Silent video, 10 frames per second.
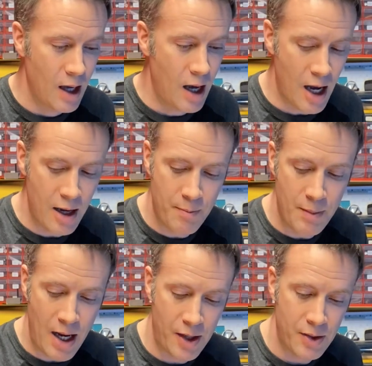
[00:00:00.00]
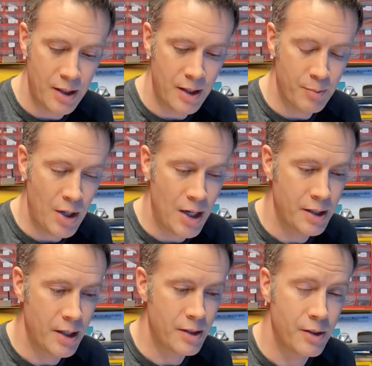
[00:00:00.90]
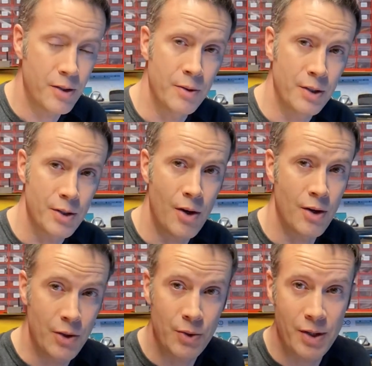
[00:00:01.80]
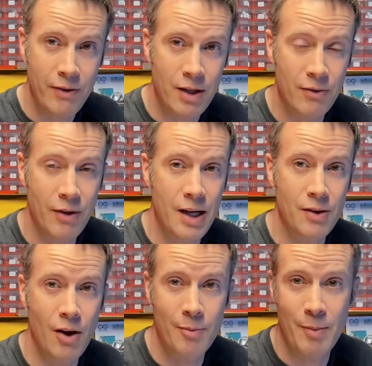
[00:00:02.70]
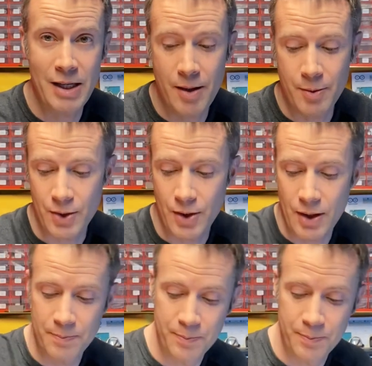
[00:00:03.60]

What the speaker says: I'm actually in process to install a new safety device on my table saw.